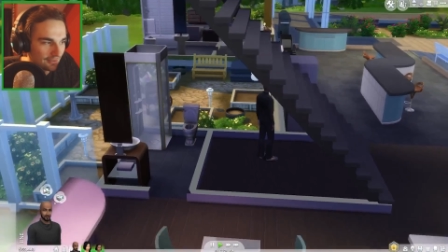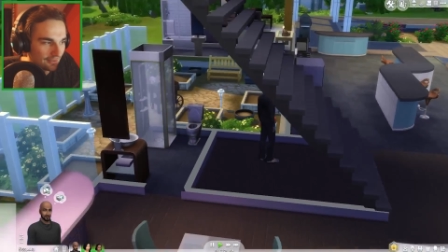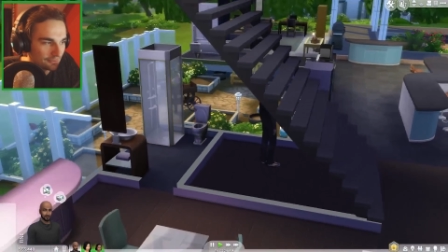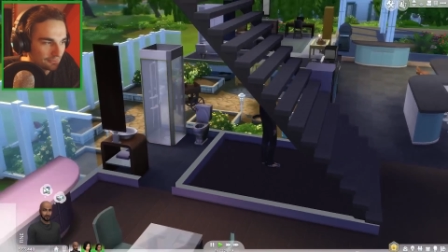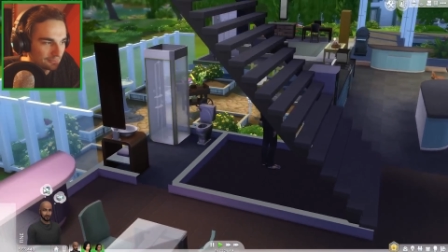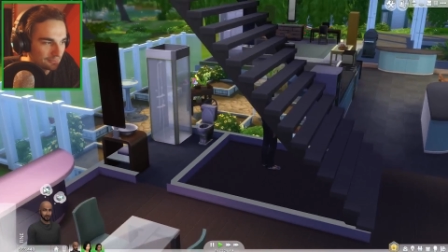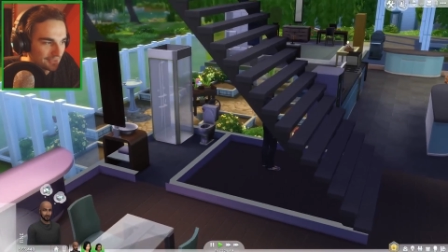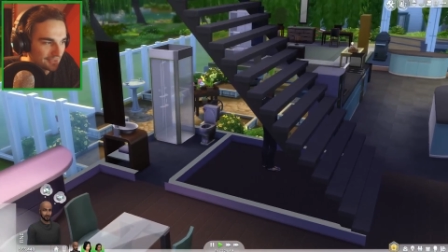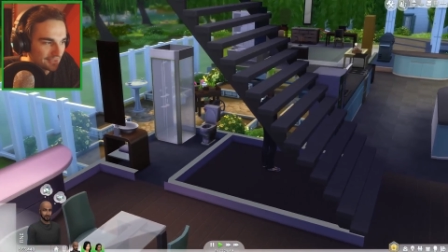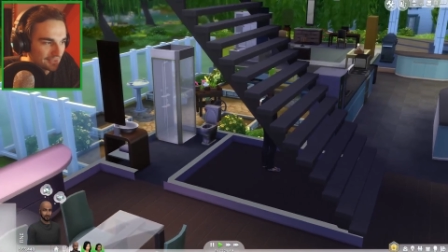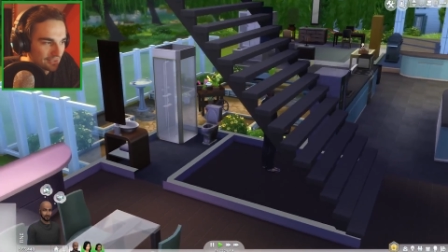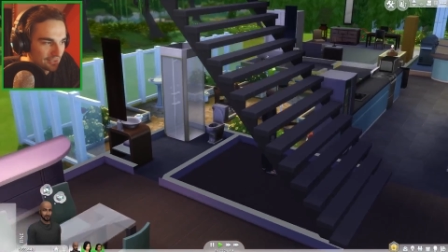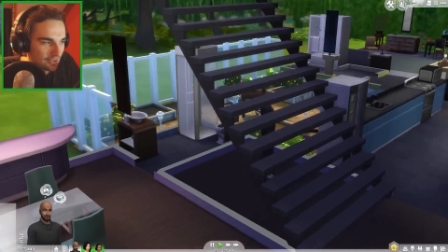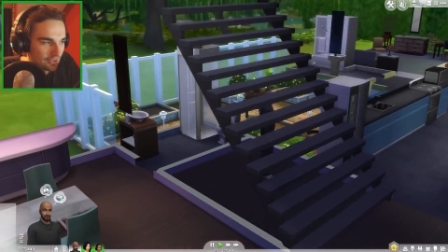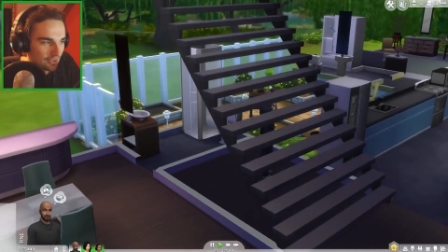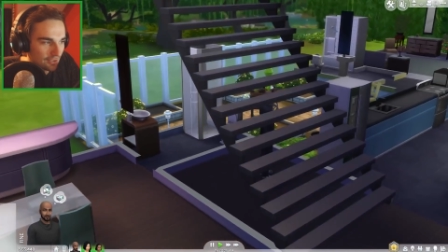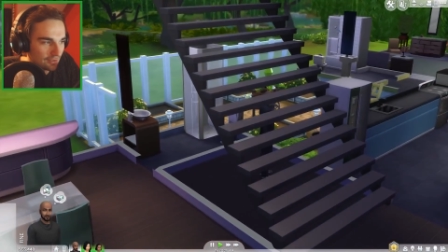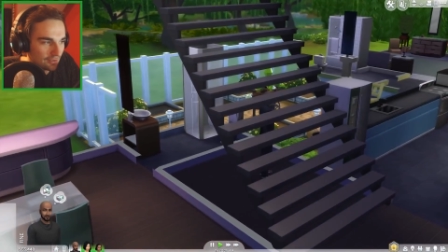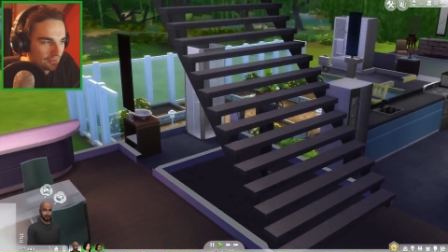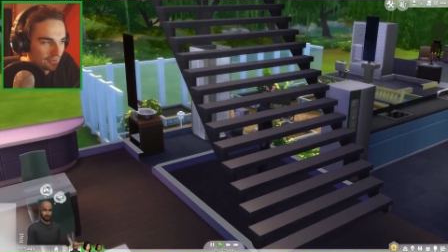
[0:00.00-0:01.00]
Oh my
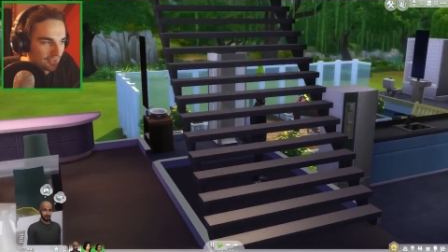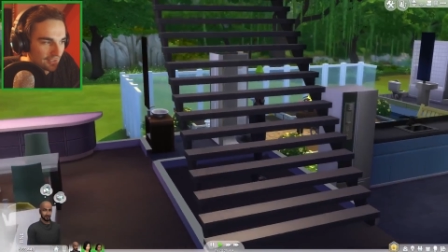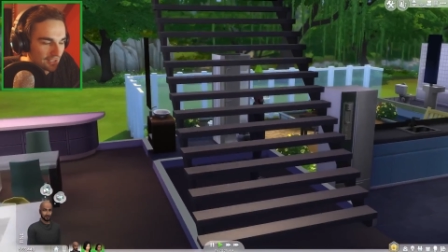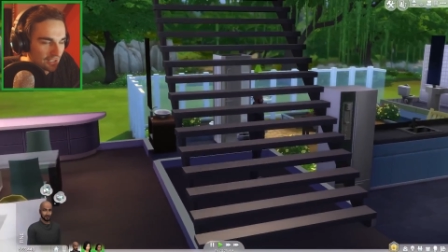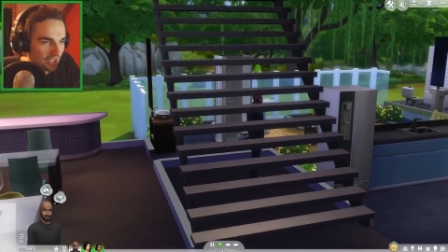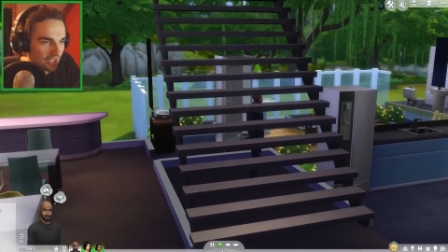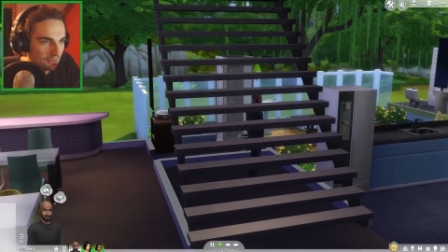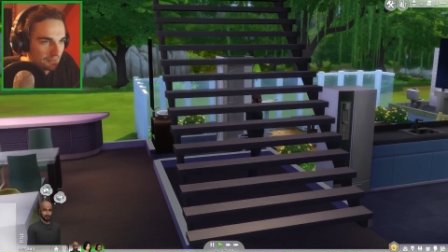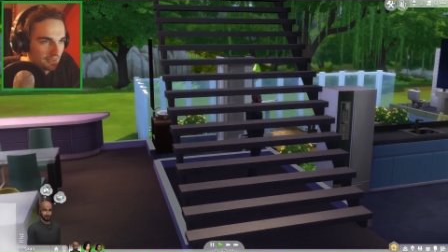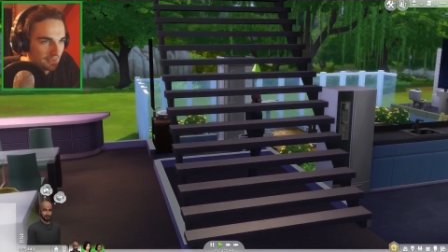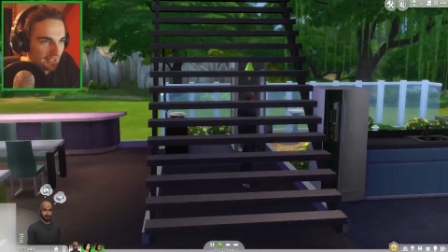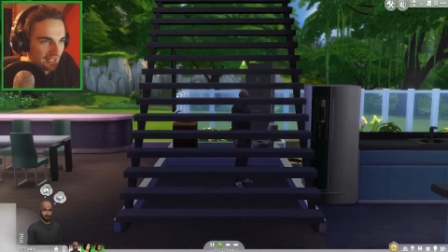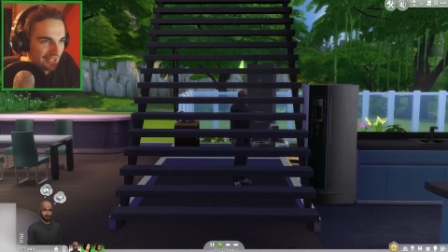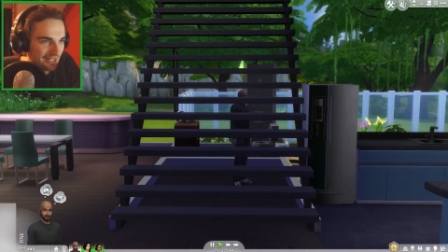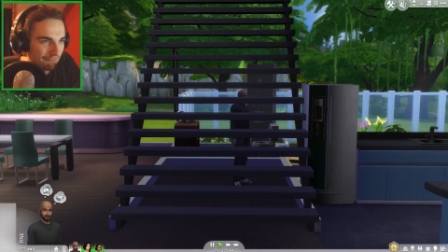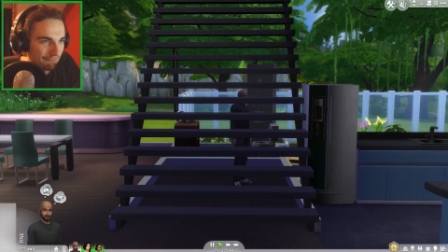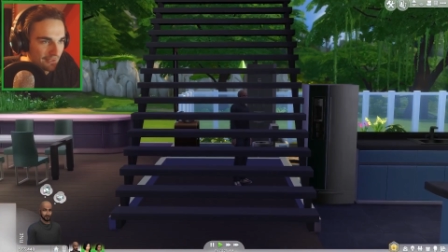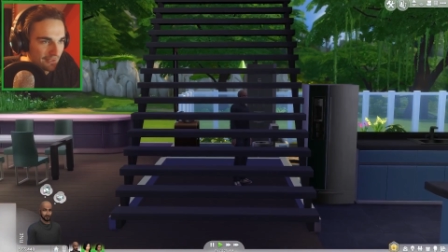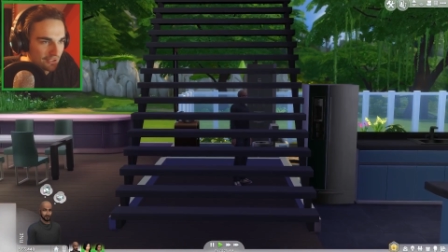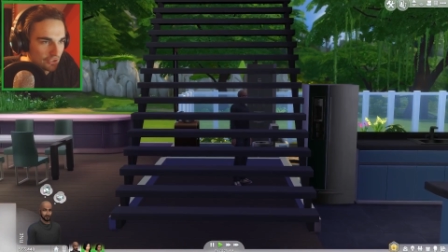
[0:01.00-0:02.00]
god, I can't
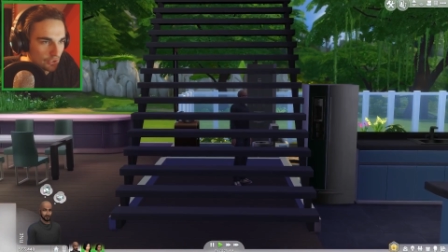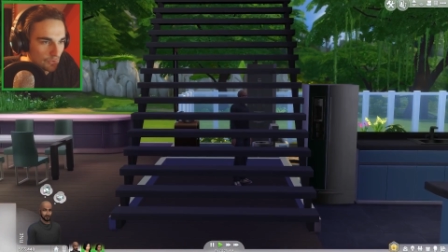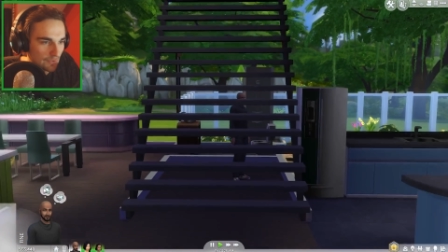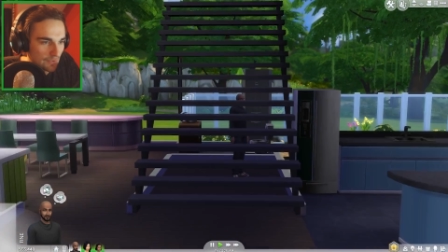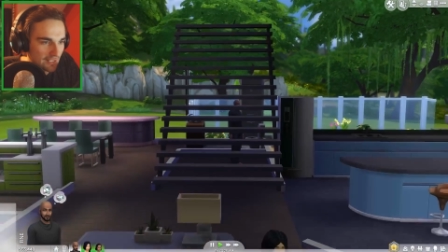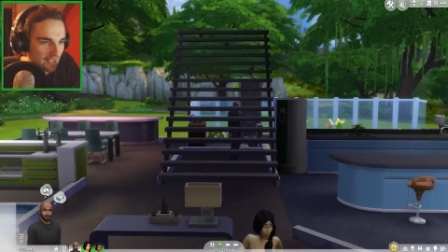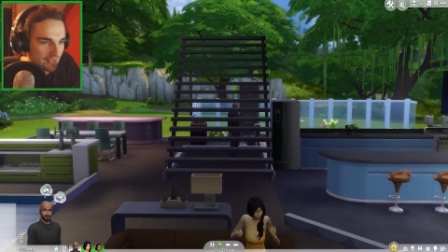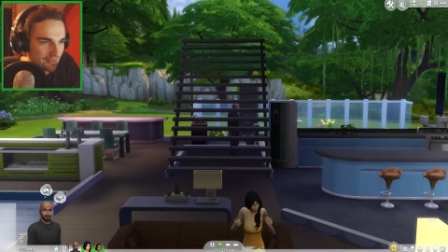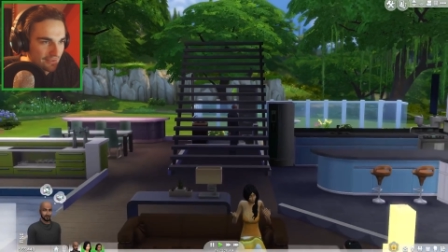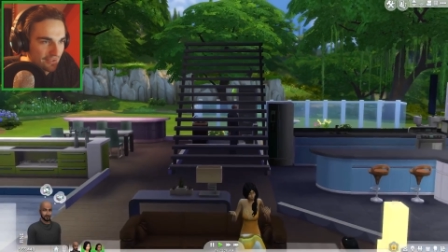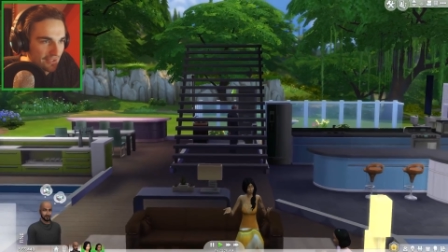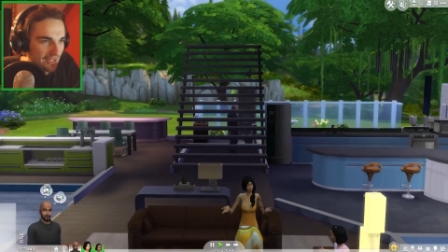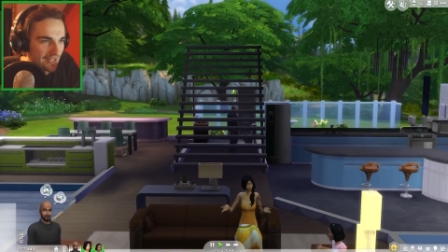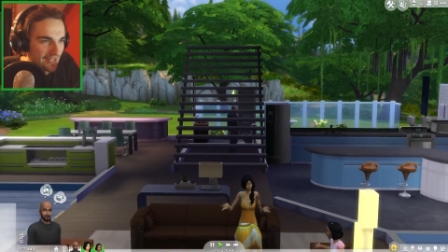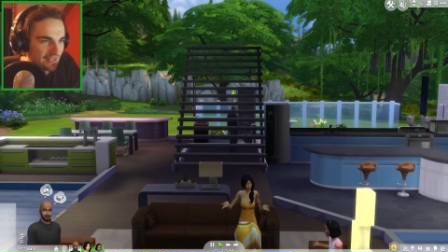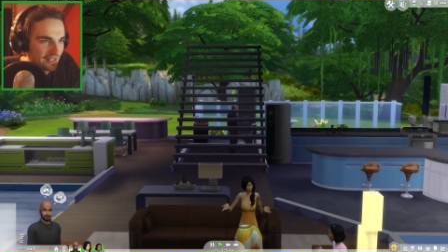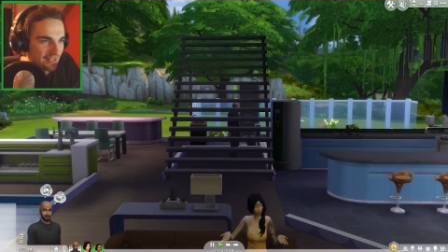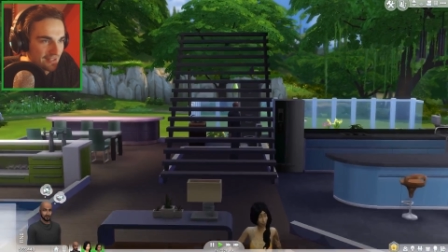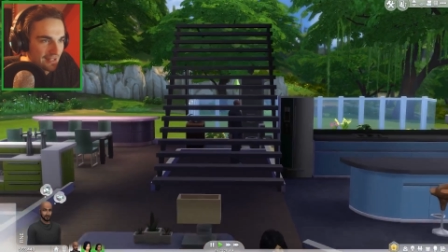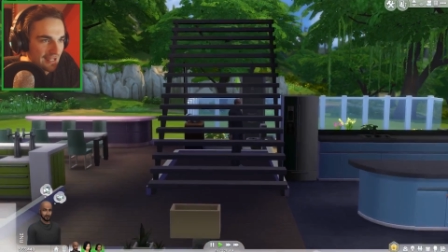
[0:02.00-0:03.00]
believe we're doing this.
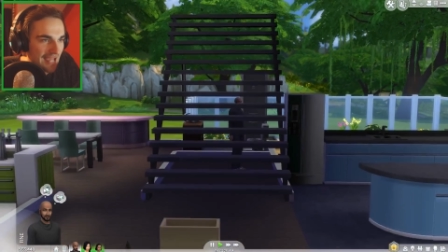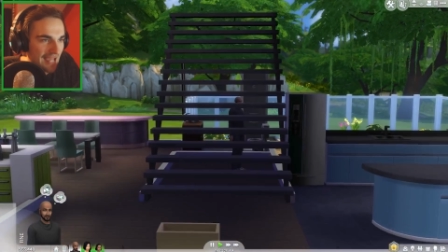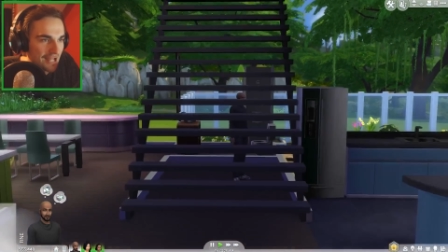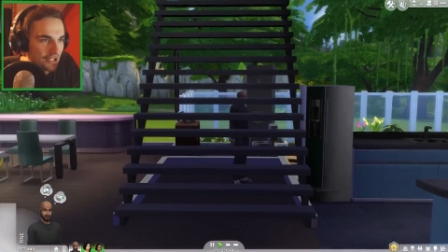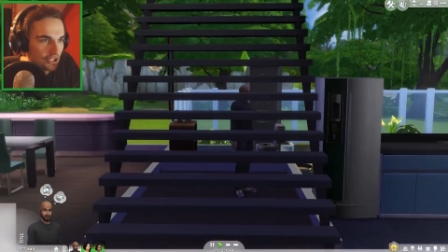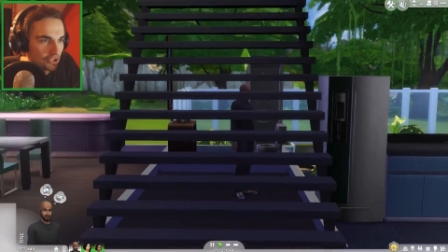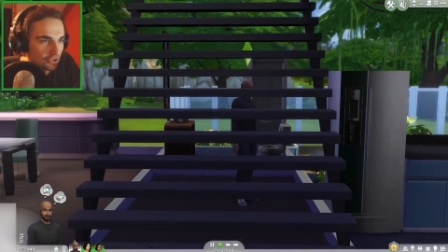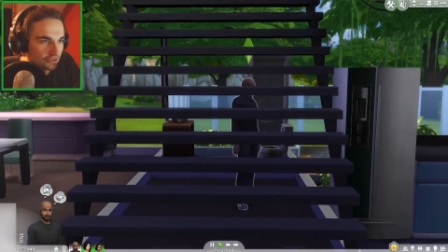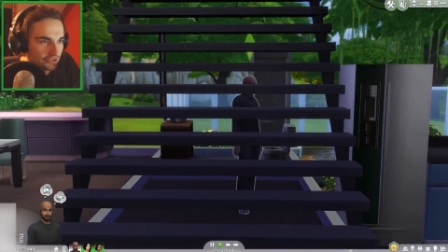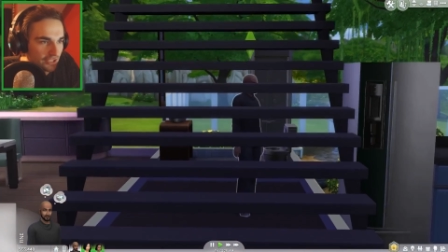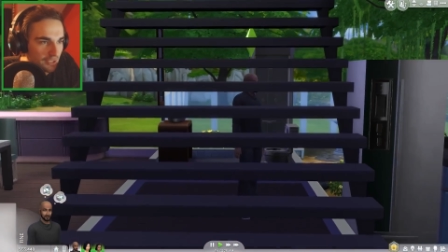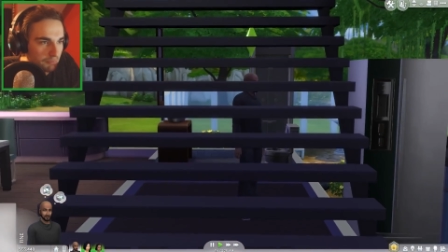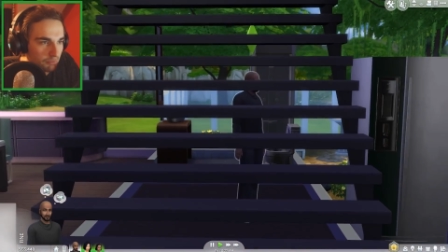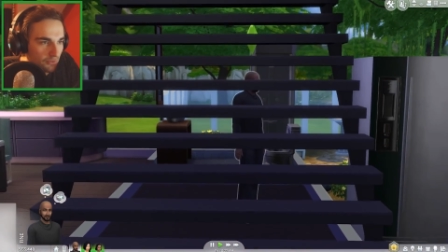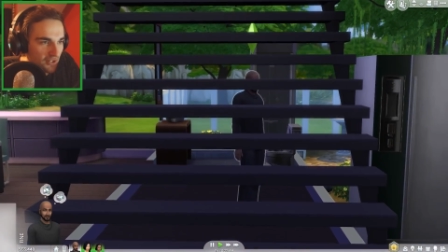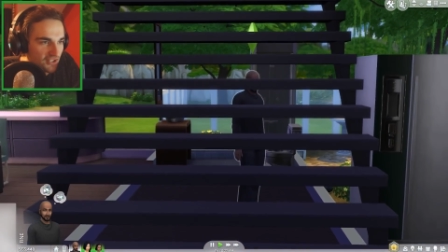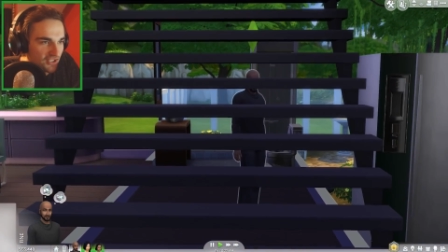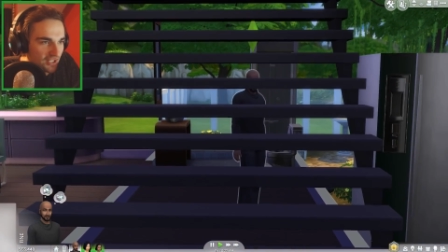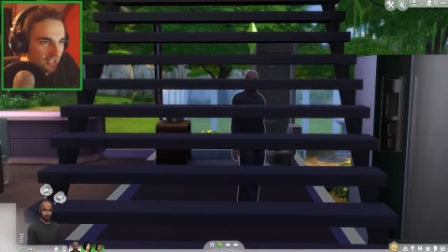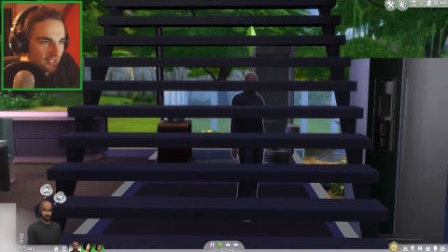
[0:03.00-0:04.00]
This is, it actually looks like a
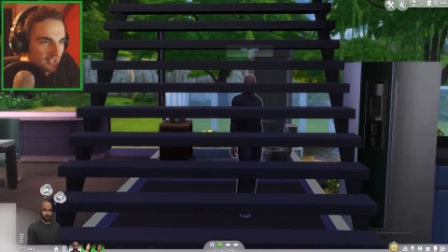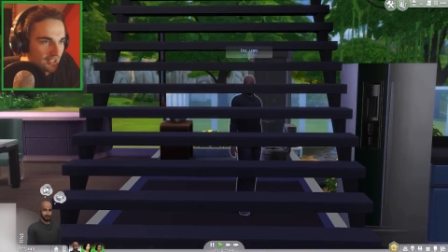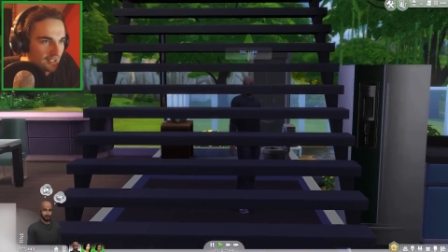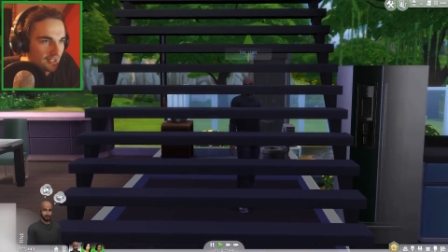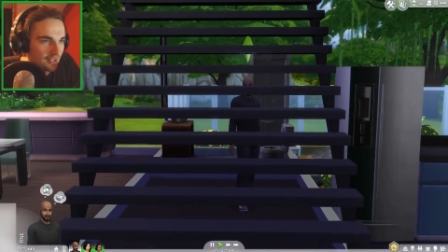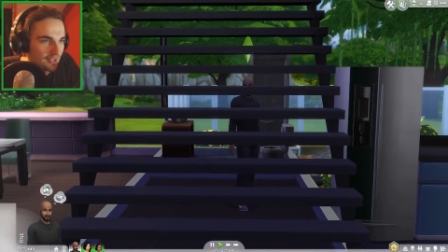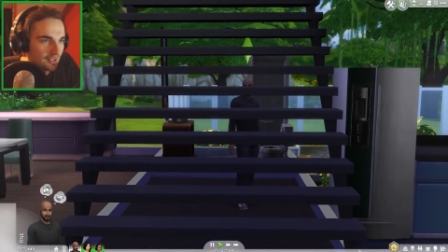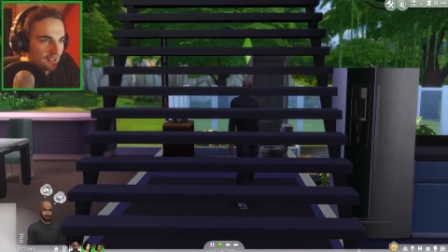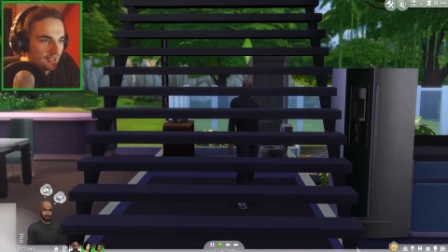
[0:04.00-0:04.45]
prison.